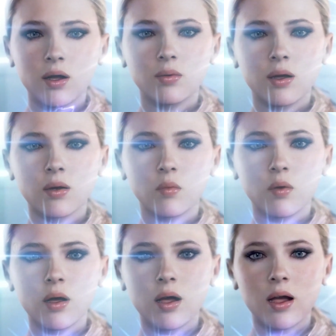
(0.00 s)
I
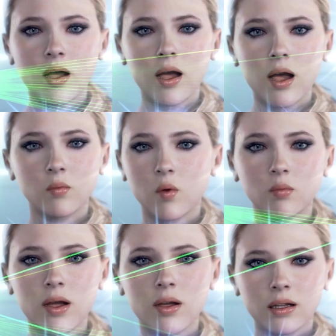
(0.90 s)
believe you would call it
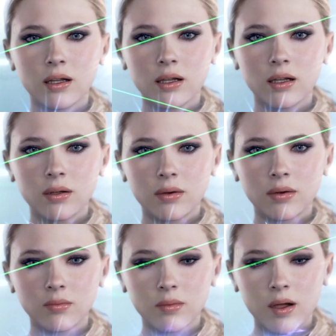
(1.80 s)

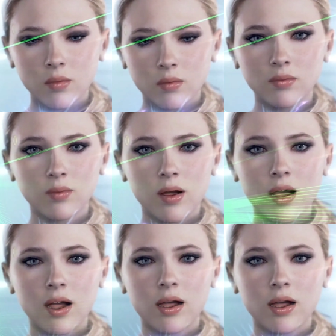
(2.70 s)
a glitch, sir.